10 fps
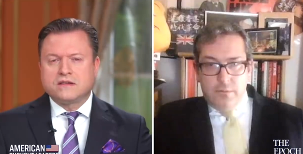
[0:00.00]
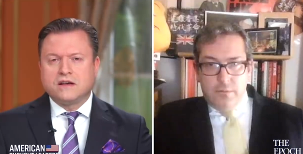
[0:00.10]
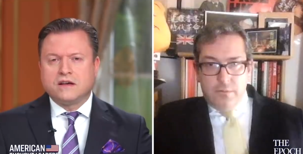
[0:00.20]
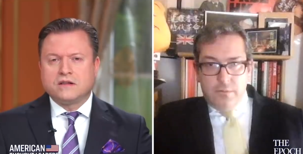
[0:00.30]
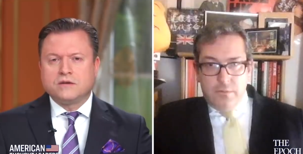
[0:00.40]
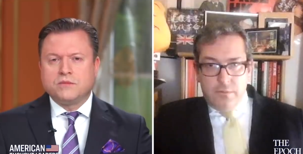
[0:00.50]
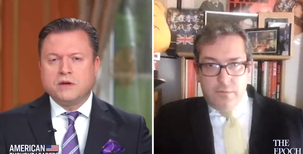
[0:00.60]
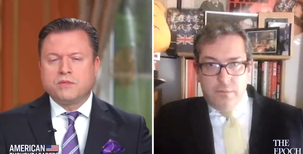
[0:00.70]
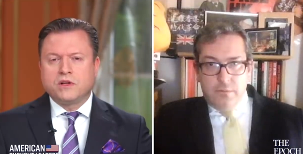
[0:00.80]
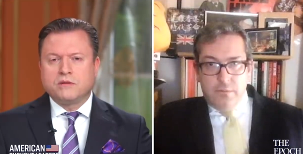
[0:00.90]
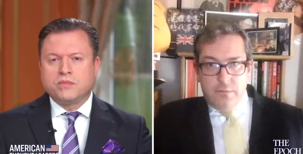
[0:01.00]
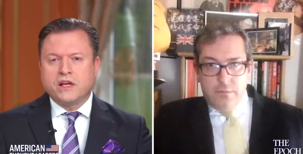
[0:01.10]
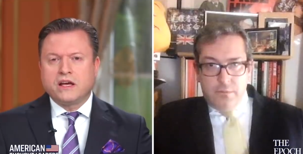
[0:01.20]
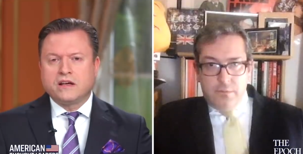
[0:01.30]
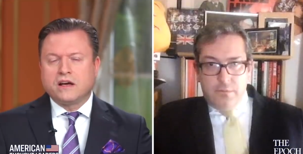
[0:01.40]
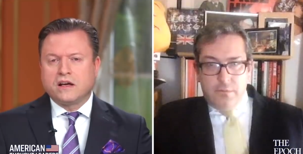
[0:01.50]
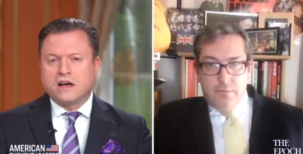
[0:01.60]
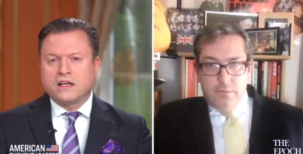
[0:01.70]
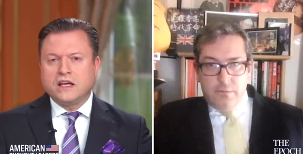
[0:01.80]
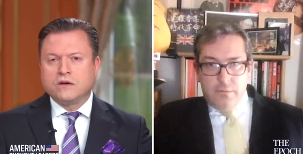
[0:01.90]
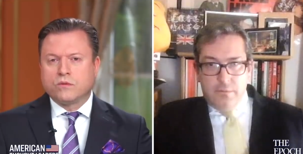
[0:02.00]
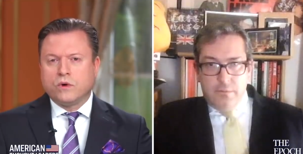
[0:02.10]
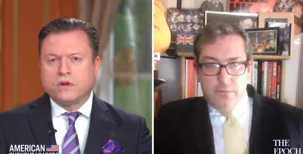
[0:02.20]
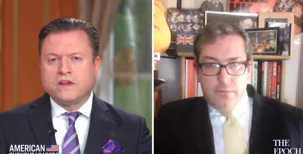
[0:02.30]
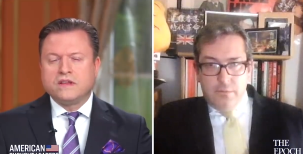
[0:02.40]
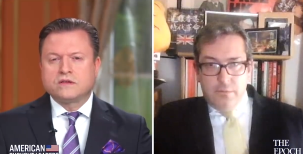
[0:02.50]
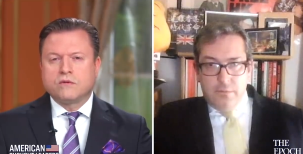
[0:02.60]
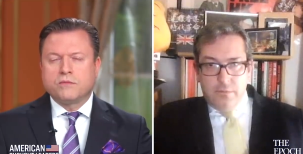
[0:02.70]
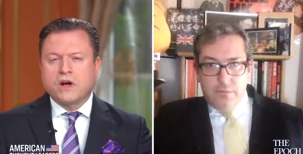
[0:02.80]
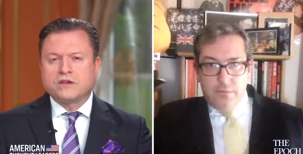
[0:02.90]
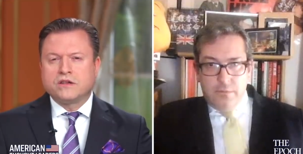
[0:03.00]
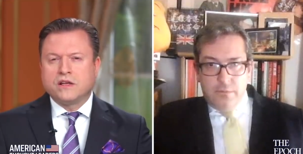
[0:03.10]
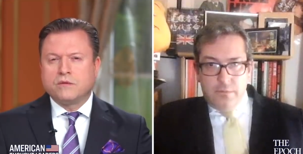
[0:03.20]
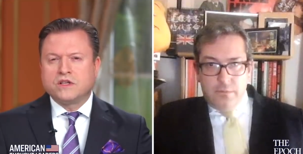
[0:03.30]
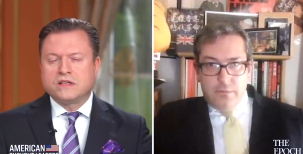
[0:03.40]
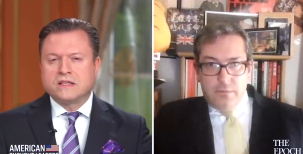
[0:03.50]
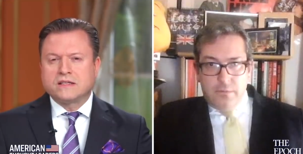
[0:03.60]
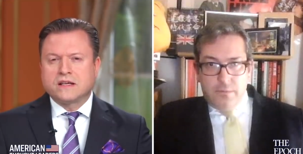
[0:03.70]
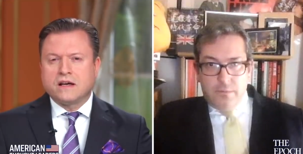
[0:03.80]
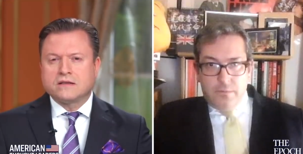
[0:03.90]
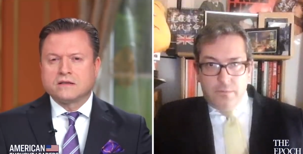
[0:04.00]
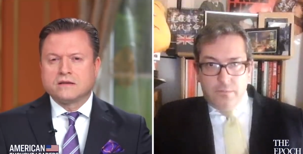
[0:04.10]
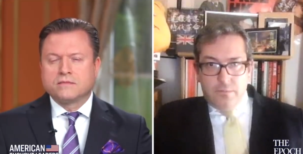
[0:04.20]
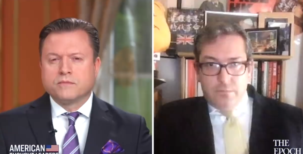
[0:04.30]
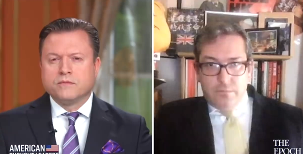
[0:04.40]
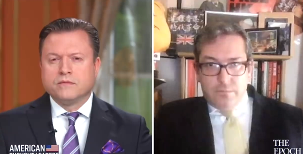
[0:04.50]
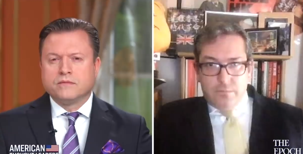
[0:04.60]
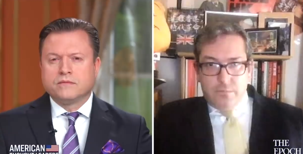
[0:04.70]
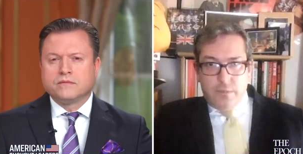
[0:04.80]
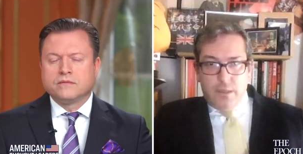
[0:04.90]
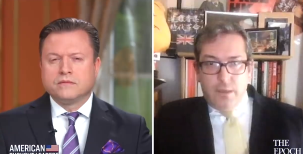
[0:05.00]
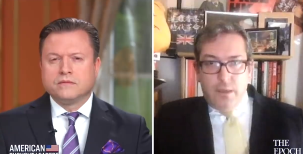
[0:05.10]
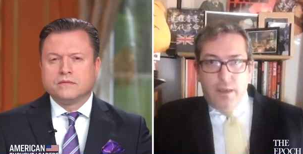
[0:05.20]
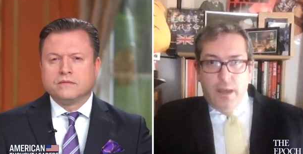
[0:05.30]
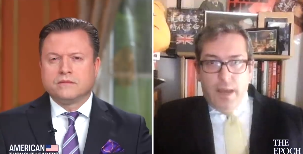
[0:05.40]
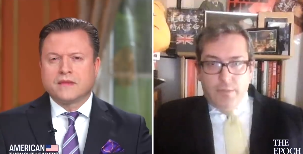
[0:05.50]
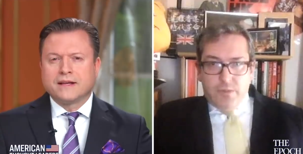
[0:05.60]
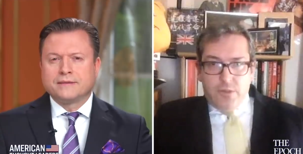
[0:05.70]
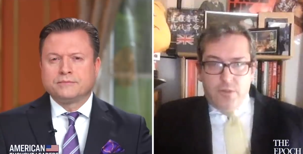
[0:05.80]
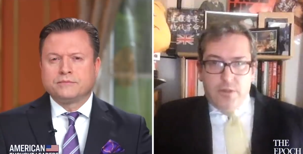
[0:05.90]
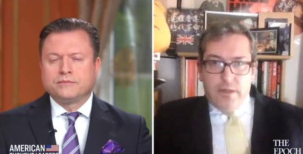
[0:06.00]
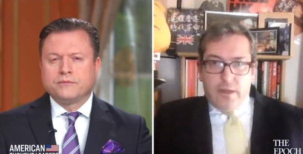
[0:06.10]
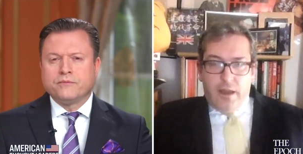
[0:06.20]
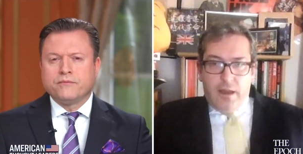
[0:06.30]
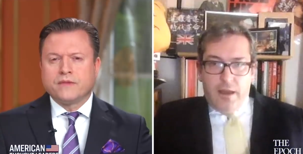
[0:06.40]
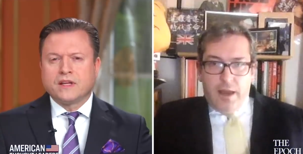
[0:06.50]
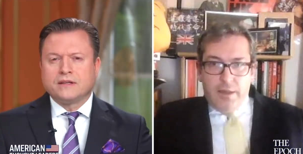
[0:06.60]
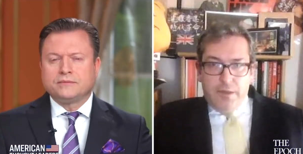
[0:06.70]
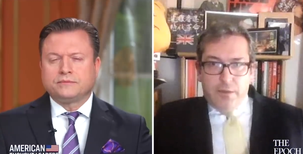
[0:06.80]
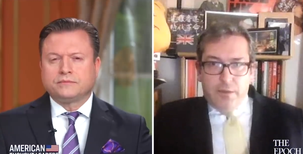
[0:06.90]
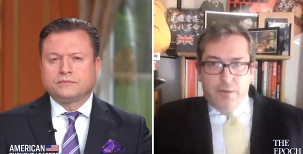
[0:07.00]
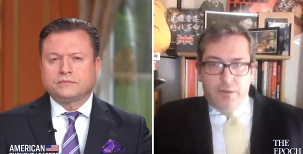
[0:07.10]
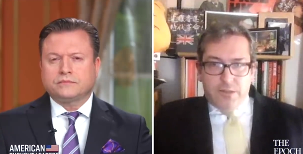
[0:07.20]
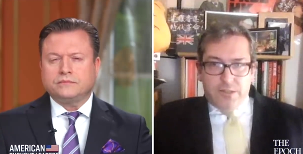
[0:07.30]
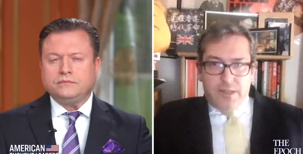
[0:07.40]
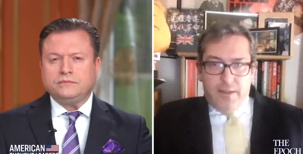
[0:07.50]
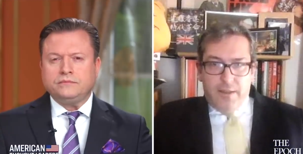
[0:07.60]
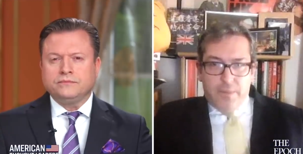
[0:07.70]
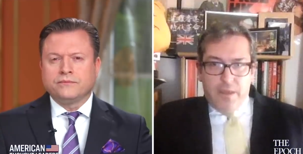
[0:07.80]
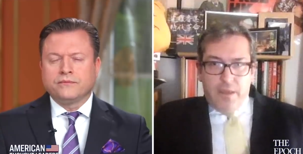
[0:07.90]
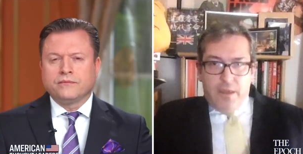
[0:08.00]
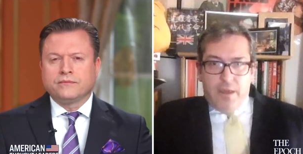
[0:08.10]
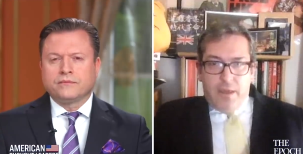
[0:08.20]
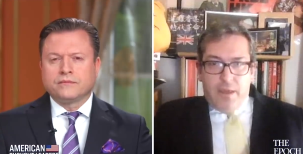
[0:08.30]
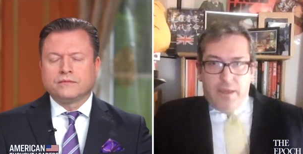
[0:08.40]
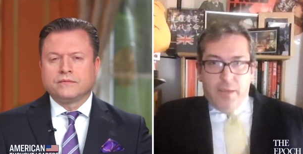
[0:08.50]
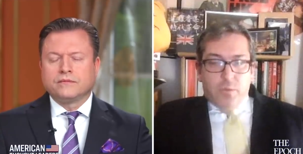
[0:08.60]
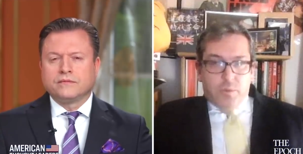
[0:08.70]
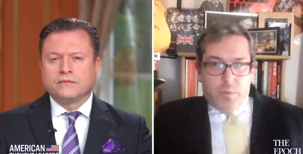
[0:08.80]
Speaker 1: uh, to people and playing a, a, key role in this repression that we just discussed.
Speaker 2: Absolutely. I, I think that. Um, it was